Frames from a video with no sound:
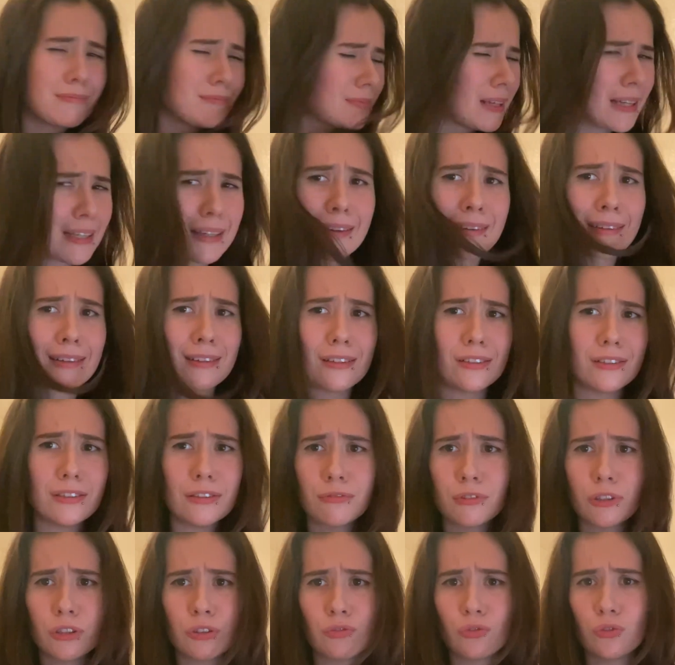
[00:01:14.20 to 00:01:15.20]
again in a
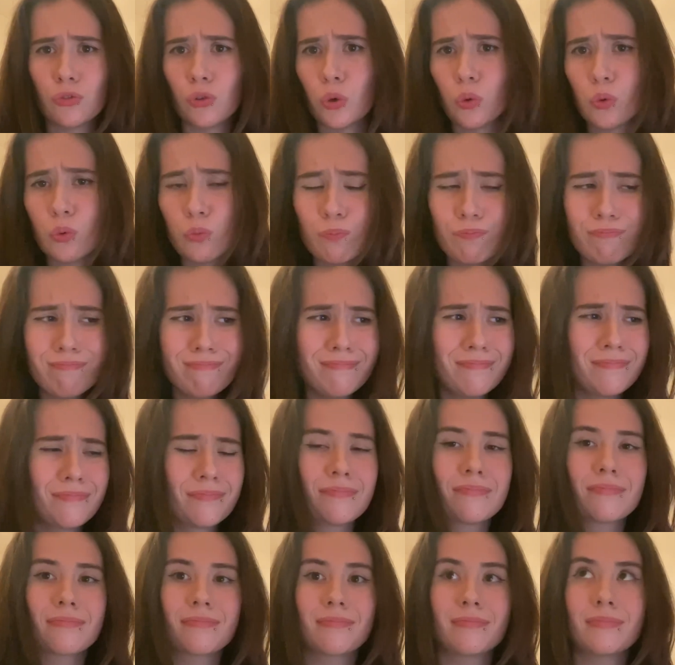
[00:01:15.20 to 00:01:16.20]
different room.
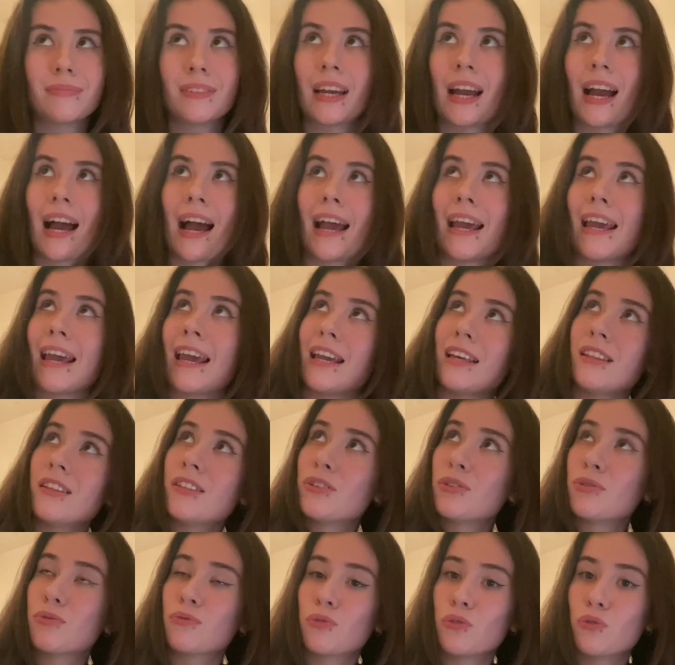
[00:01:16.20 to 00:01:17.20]
I hate
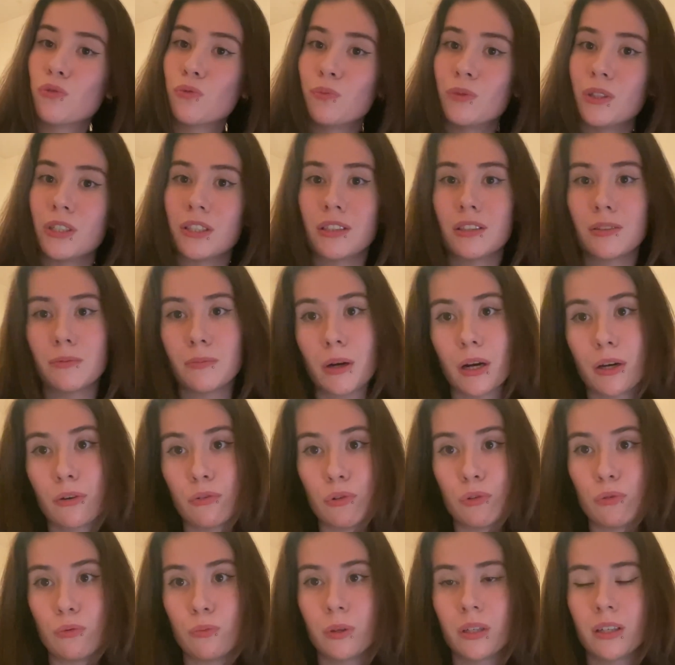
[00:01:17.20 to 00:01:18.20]
this room. This is my
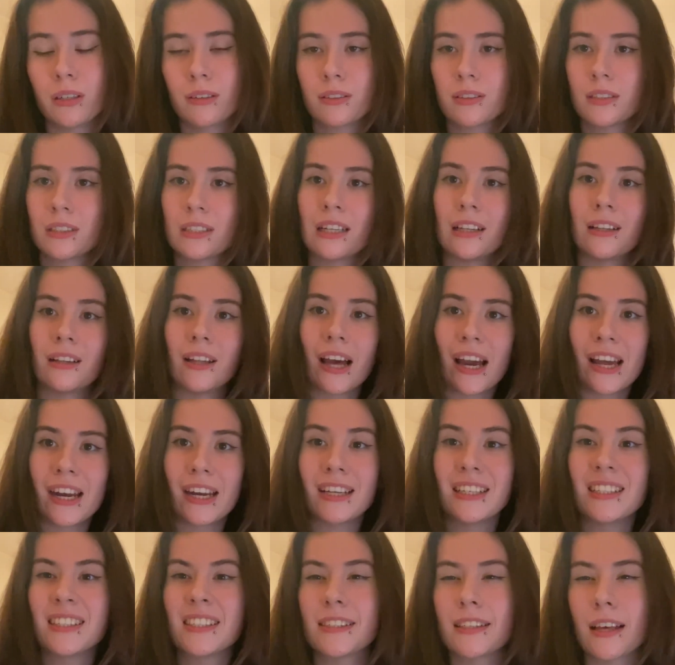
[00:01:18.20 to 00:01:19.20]
room because the
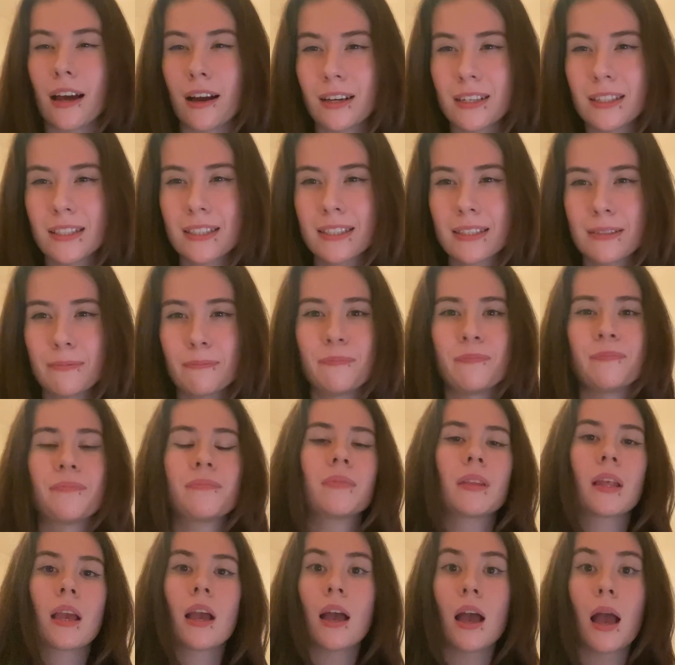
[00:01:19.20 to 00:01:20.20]
lighting sucks.
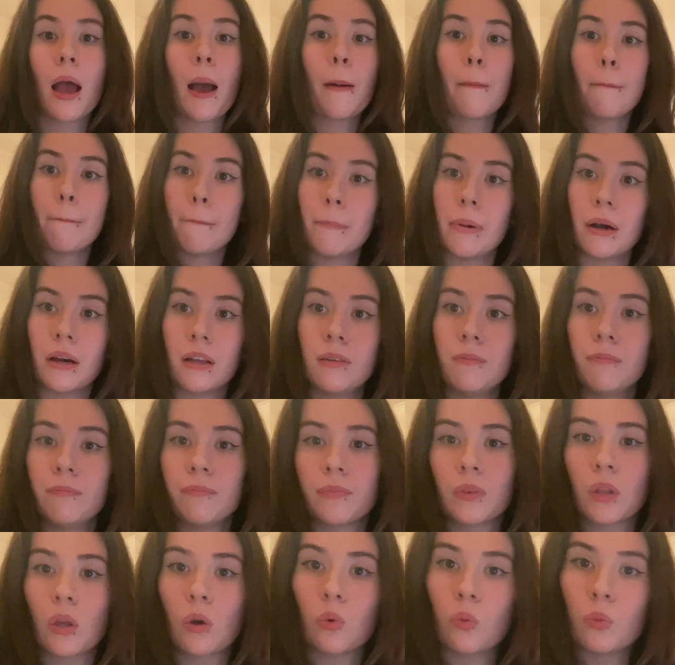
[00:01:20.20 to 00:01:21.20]
But
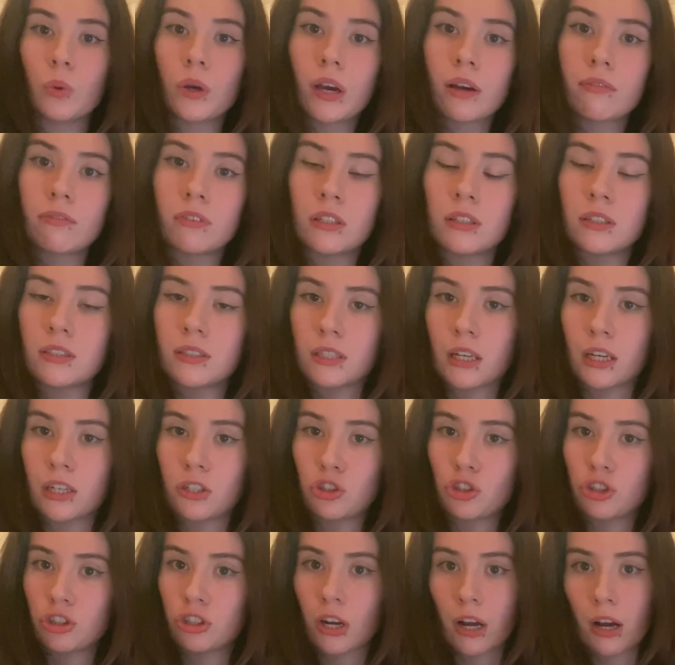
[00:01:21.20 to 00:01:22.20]
we have this nice
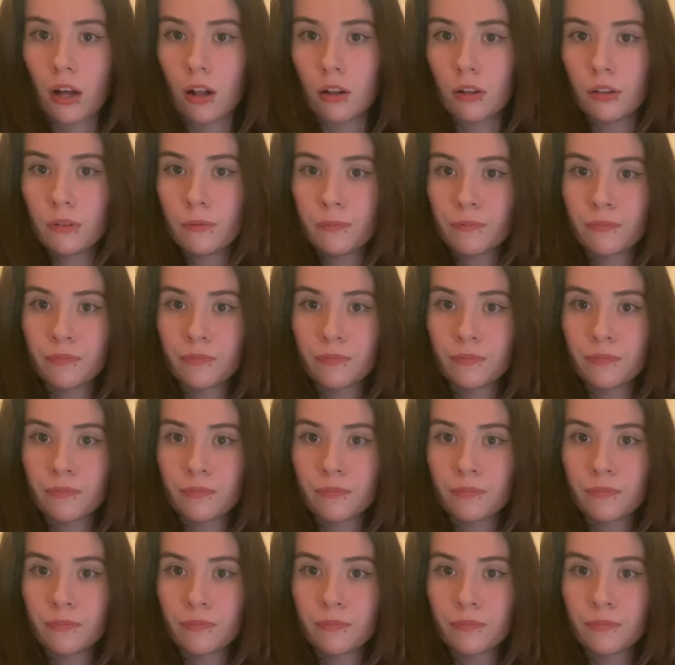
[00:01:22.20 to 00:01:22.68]
shell